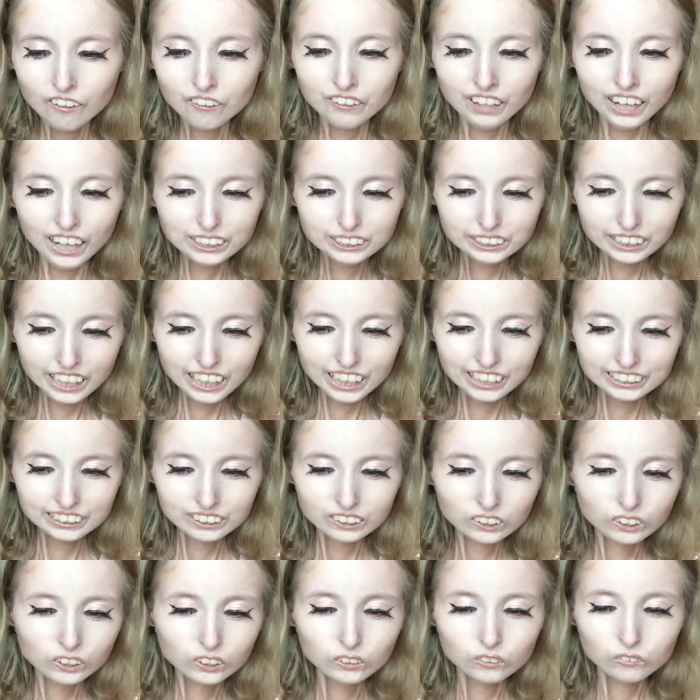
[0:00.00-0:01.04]
that's like
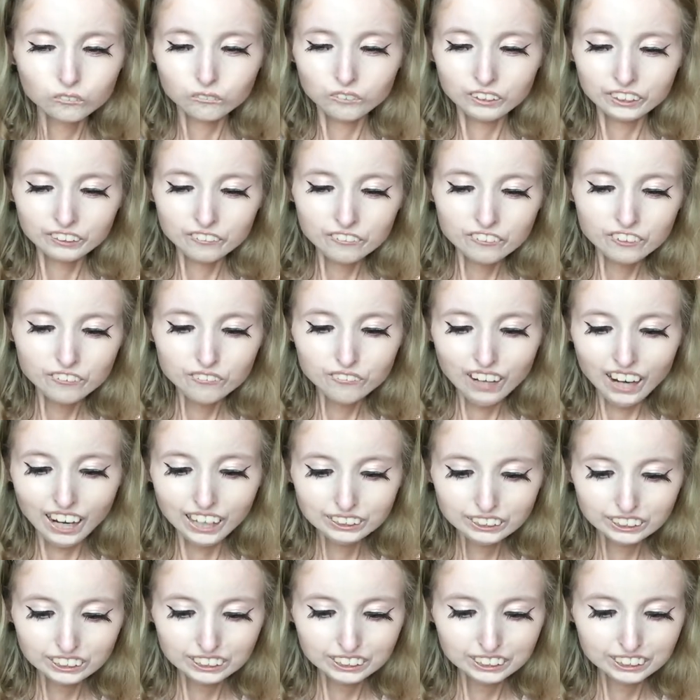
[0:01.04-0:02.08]
one of the
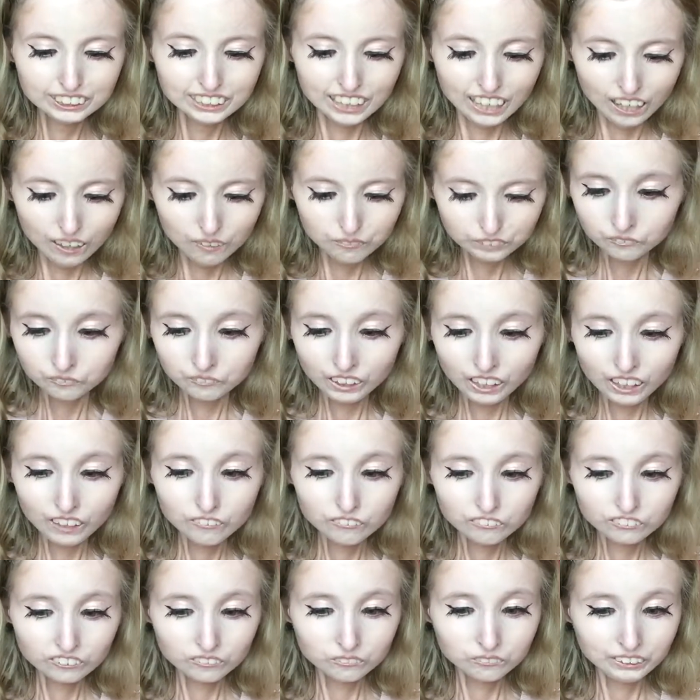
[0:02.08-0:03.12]
fastest steps, but
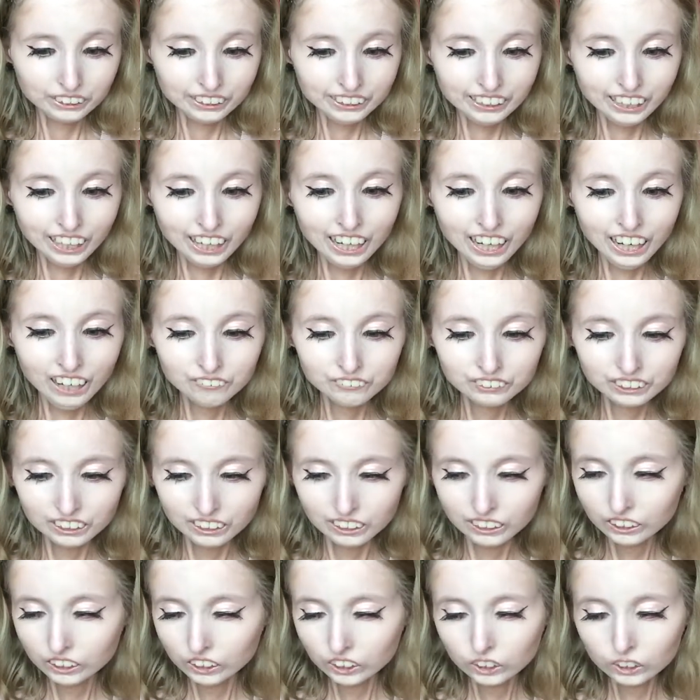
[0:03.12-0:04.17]
for me, I have
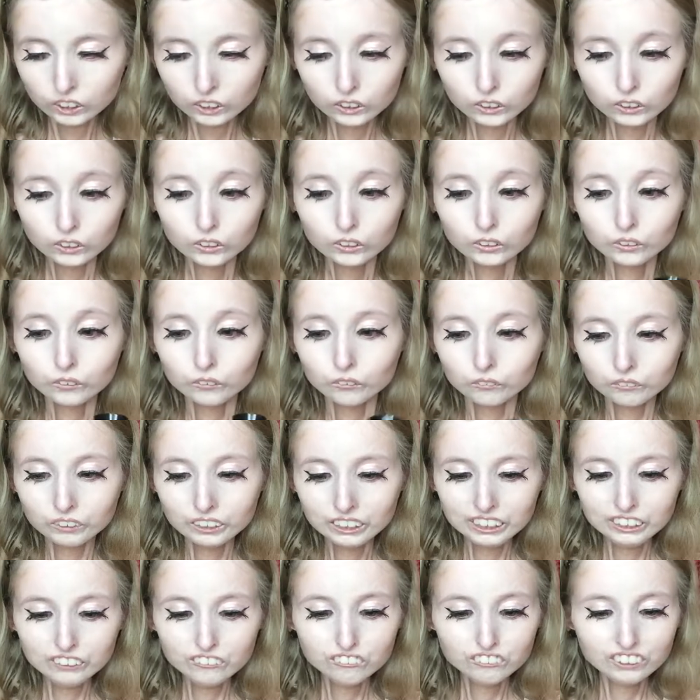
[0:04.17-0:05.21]
to
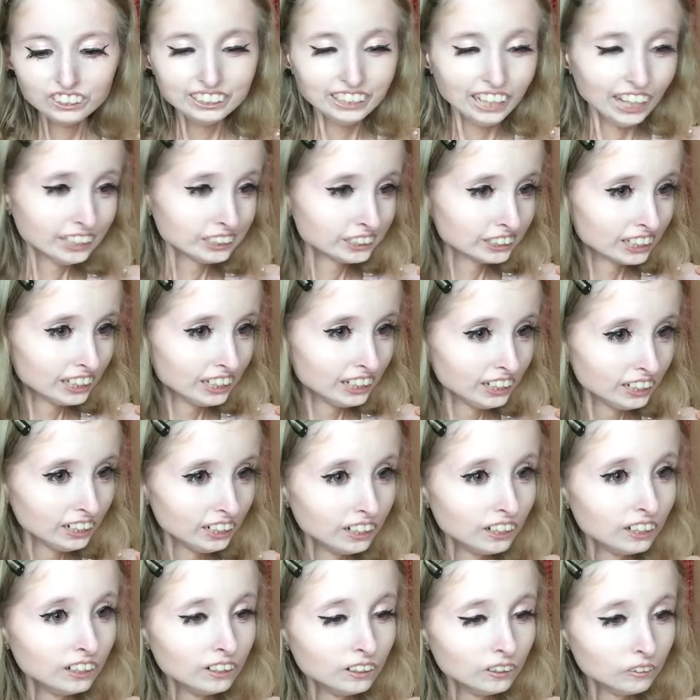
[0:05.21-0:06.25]
really finesse it,
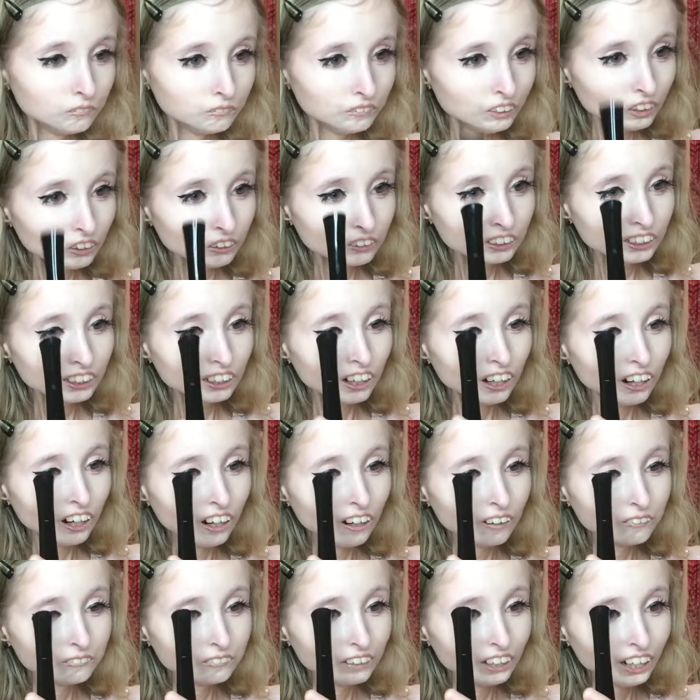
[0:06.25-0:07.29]
build it
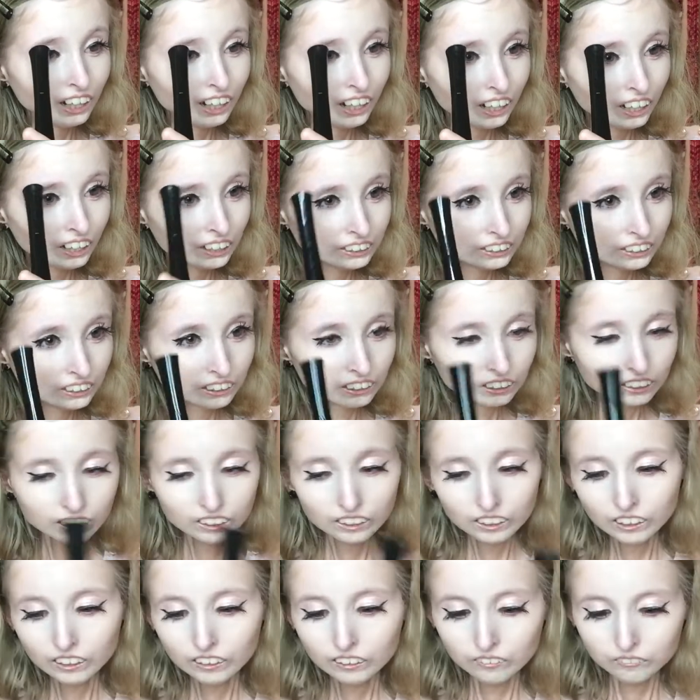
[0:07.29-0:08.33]
up, and
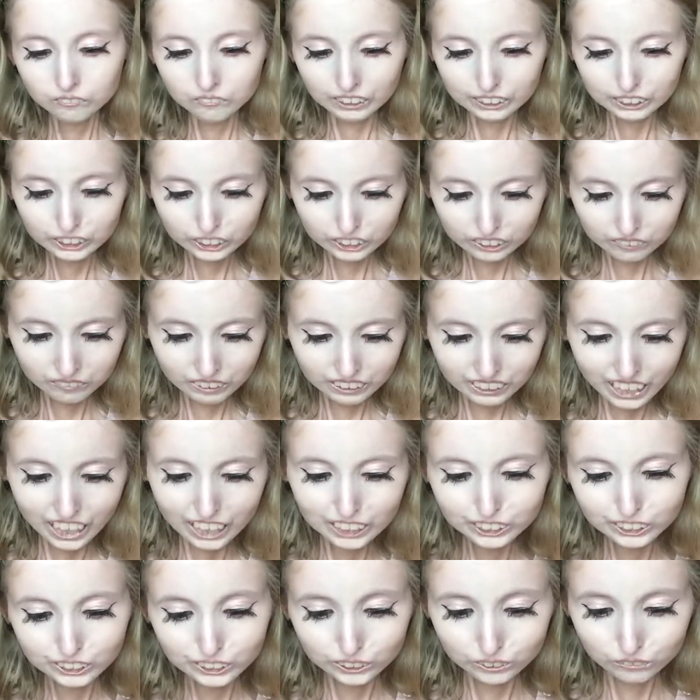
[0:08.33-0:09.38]
make sure my
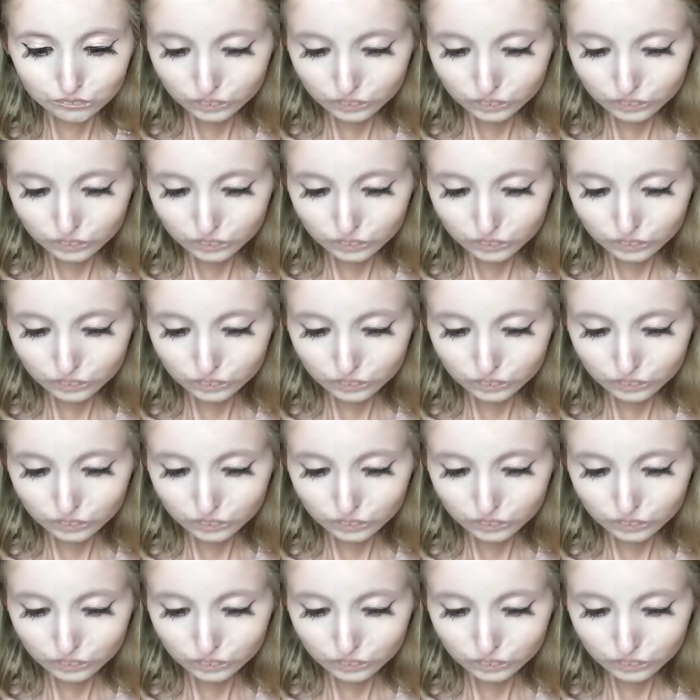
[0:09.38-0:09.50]
lashes are